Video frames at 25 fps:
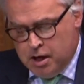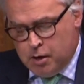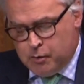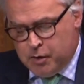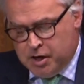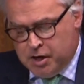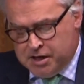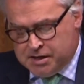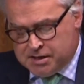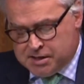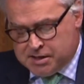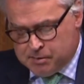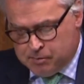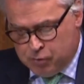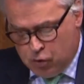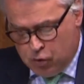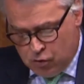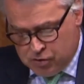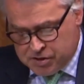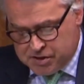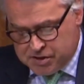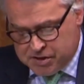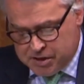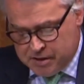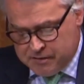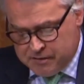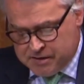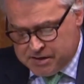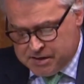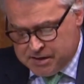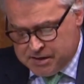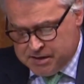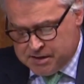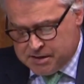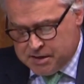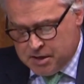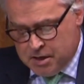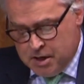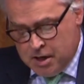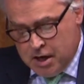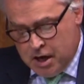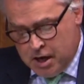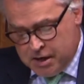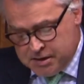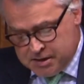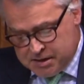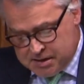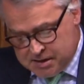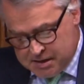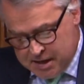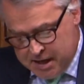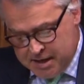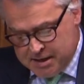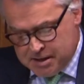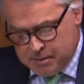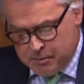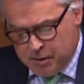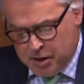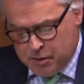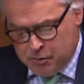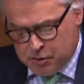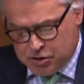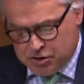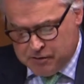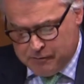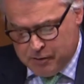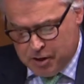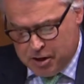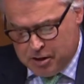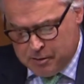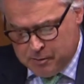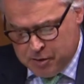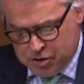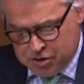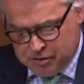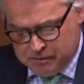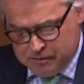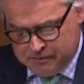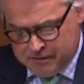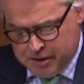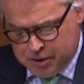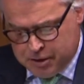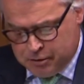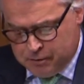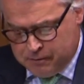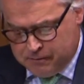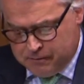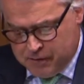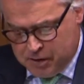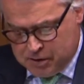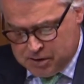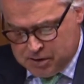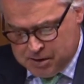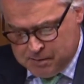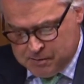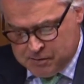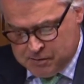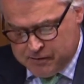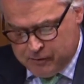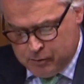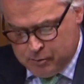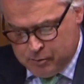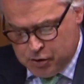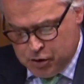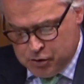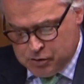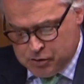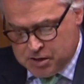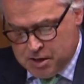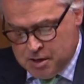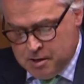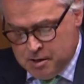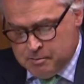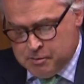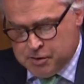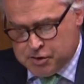We need support services, understandably which have been commissioned for adult victims of abuse,